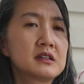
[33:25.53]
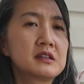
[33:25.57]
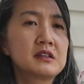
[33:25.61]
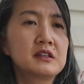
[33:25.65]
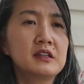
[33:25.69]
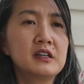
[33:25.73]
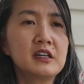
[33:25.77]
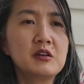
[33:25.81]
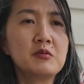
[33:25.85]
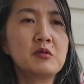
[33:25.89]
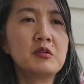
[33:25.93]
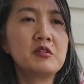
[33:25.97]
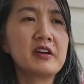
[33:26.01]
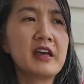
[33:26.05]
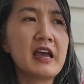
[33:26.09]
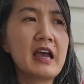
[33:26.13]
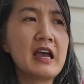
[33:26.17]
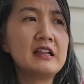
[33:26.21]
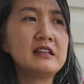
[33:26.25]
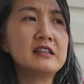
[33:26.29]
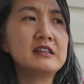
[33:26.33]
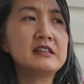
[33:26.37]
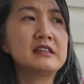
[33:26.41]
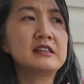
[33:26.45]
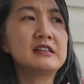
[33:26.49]
think about
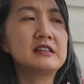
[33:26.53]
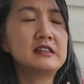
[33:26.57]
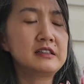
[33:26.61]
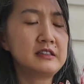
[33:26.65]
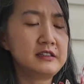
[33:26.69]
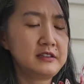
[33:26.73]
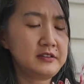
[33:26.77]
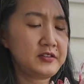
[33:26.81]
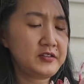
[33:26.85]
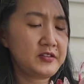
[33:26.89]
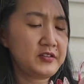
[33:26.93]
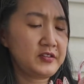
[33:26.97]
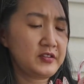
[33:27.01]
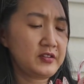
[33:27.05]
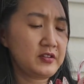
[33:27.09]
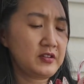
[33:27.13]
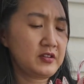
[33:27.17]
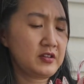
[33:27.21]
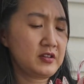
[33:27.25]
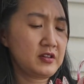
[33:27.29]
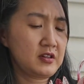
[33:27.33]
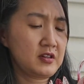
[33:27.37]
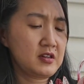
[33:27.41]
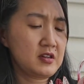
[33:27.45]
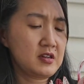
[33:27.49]
calla lilies.
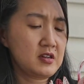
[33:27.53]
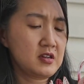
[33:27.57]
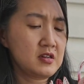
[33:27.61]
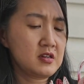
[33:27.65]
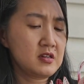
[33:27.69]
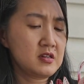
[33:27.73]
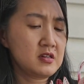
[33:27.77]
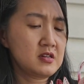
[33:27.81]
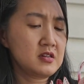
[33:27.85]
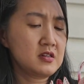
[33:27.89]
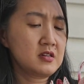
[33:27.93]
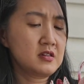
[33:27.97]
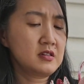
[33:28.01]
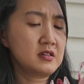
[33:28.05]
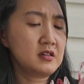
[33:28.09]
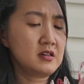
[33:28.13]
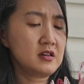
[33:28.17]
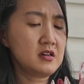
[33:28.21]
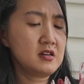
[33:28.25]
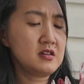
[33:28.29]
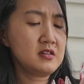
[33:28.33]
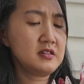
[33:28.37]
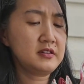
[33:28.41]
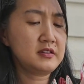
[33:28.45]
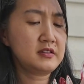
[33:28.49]

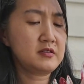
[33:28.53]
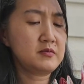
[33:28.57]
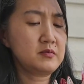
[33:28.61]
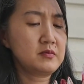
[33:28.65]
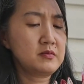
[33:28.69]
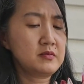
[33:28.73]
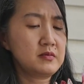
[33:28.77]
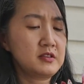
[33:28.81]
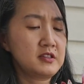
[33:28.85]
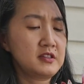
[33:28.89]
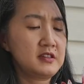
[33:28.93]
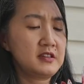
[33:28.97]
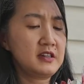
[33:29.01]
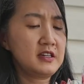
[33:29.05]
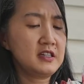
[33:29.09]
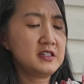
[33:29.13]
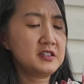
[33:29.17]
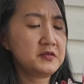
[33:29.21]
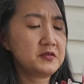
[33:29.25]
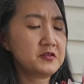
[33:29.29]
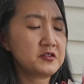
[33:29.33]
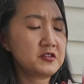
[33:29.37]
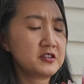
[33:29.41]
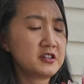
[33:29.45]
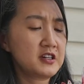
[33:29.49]
Awesome.
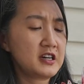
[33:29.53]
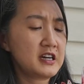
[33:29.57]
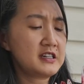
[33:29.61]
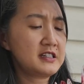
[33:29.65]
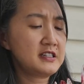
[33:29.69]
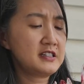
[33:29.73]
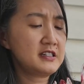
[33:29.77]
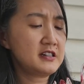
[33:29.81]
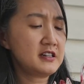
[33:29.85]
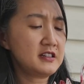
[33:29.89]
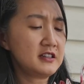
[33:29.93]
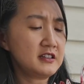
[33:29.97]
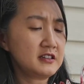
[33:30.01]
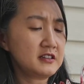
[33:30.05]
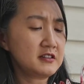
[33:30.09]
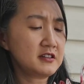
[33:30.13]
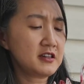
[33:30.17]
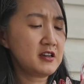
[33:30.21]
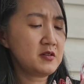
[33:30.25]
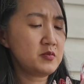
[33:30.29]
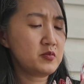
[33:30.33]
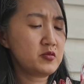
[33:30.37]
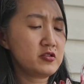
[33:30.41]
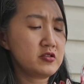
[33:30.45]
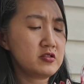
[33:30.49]
Thanks for the idea,
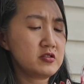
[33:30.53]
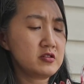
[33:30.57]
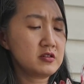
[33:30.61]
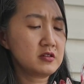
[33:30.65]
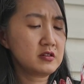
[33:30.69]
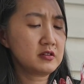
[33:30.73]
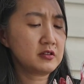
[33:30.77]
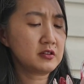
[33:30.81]
April.